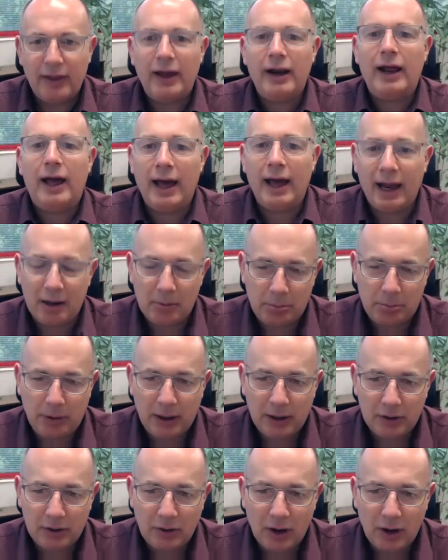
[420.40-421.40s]
that aren't
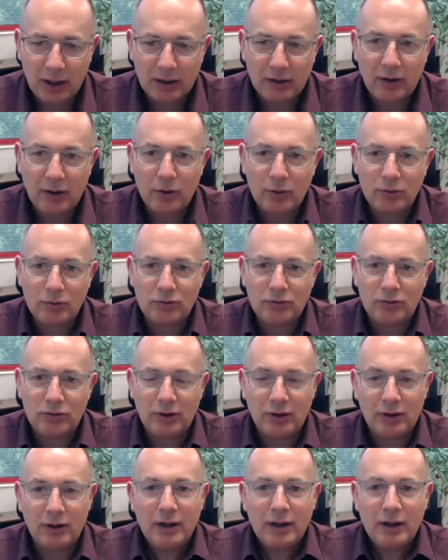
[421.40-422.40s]
being
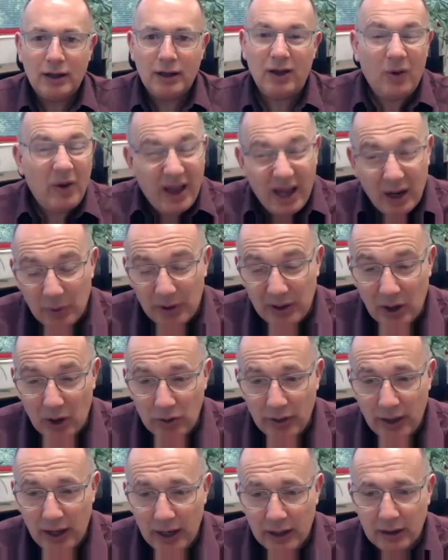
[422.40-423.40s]
diagnosed. And, how do we
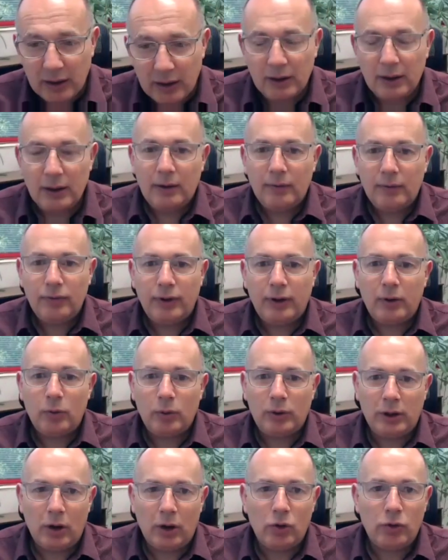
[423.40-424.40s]
know that?
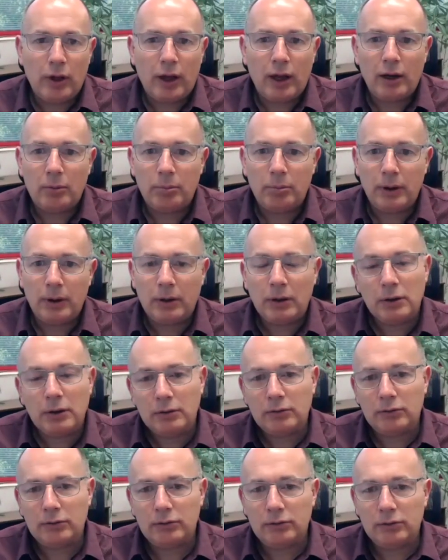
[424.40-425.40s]
We know that
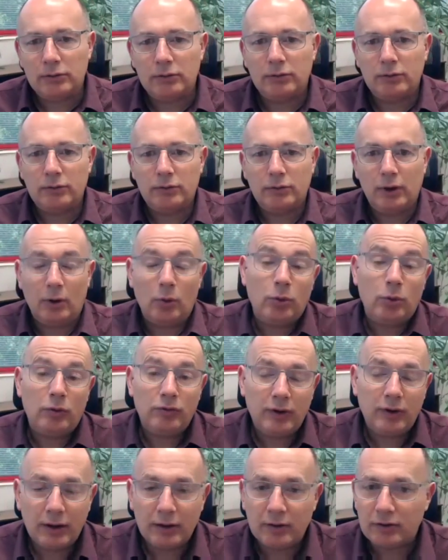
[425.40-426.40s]
because,
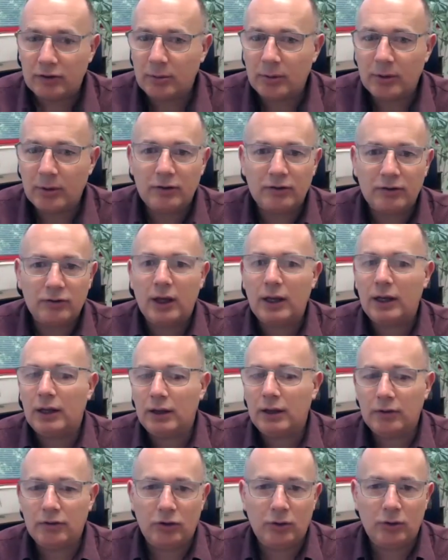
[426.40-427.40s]
we've done some of these
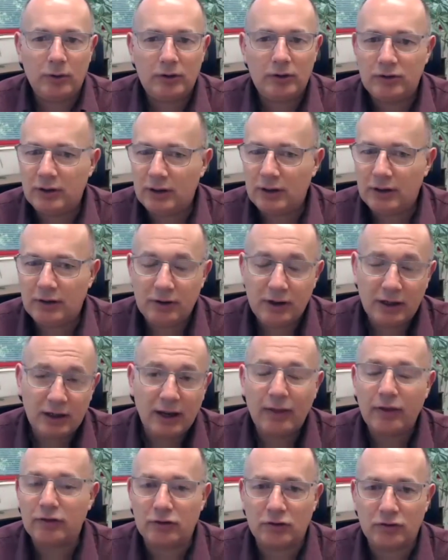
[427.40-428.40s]
studies, the US CDC
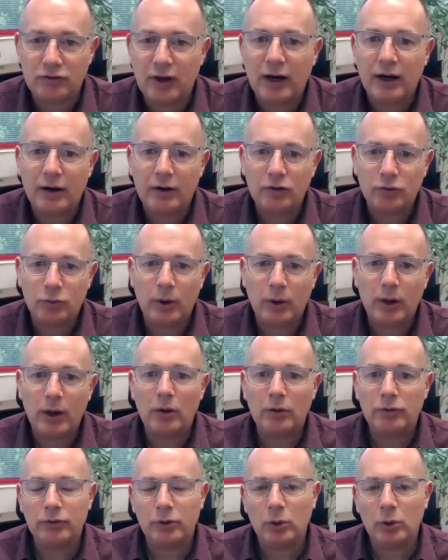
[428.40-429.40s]
and others have done it as
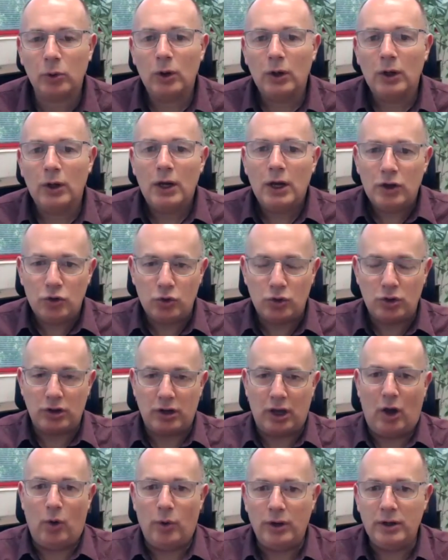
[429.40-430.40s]
well. So you
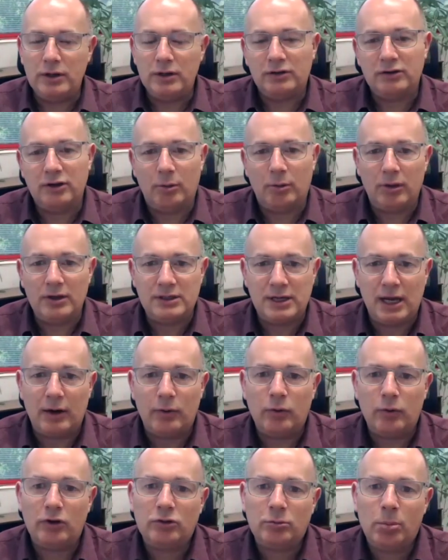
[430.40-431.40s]
could go into some of these
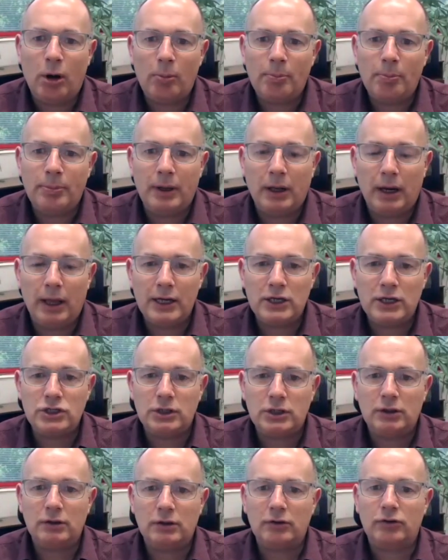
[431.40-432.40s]
at-risk
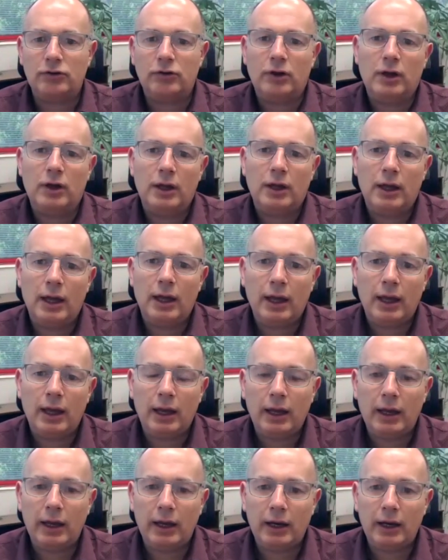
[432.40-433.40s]
populations
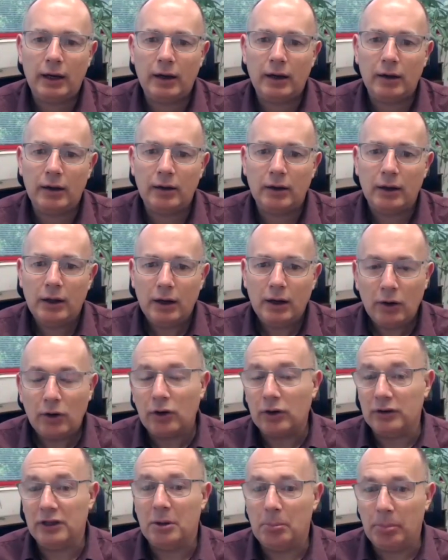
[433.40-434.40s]
and
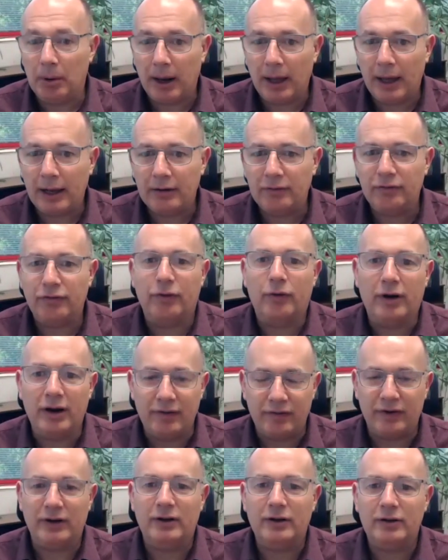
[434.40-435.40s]
look on their blood for
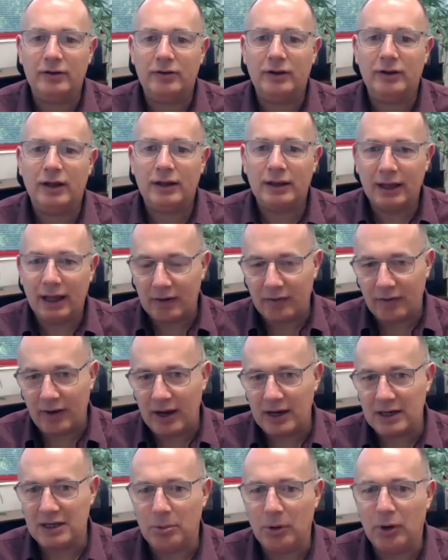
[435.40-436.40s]
evidence that they have
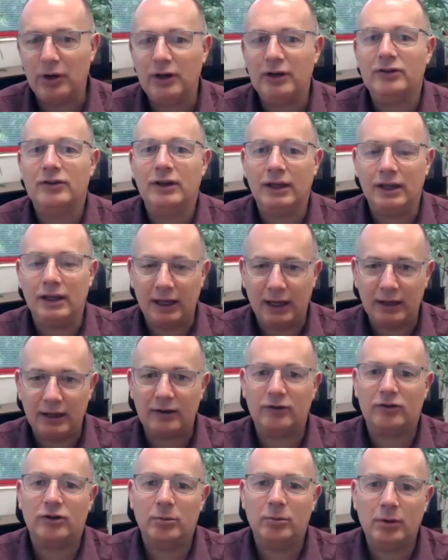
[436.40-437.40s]
antibodies
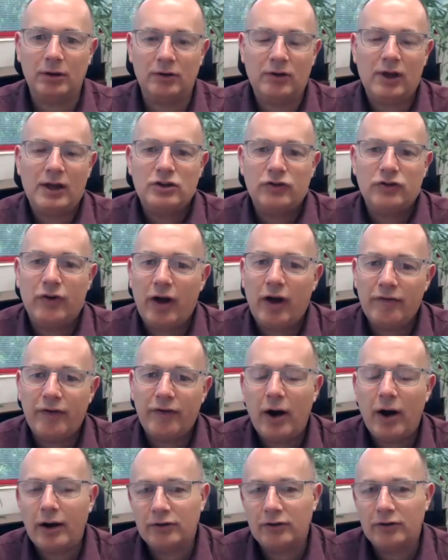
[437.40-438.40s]
against some of these H5
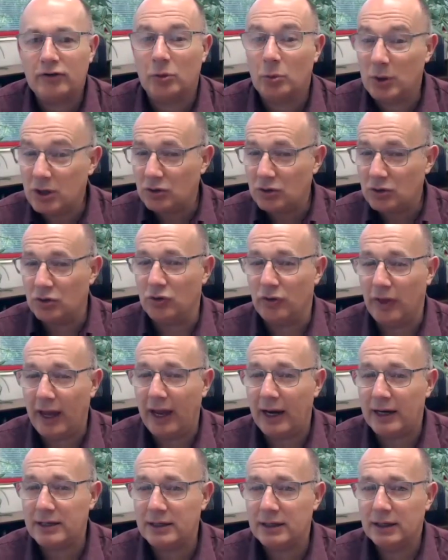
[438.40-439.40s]
viruses. And when you do
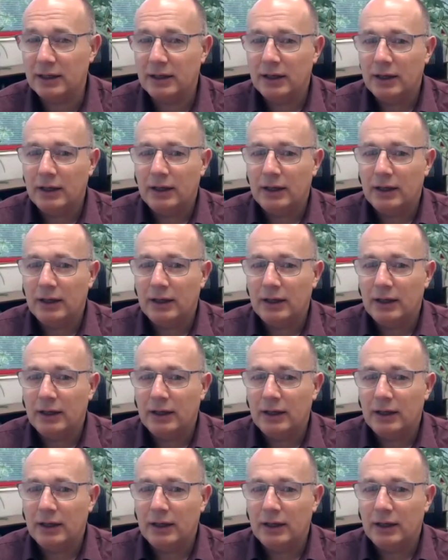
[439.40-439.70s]
that,